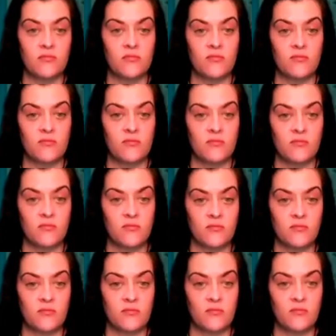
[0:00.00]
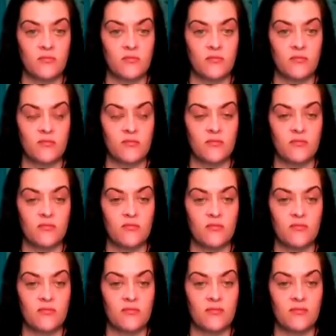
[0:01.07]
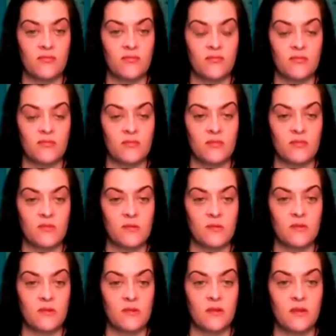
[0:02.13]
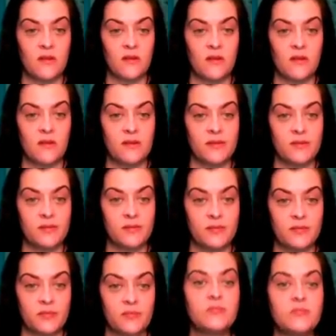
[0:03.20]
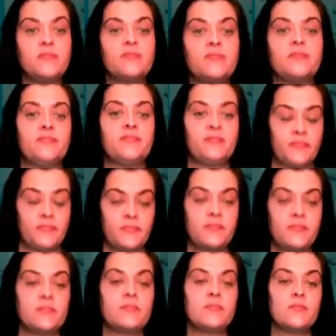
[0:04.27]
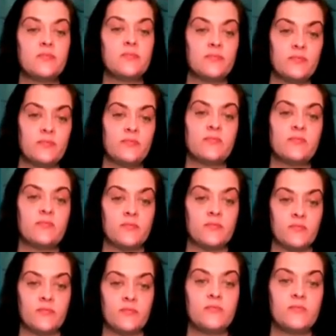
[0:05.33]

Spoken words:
(not speaking)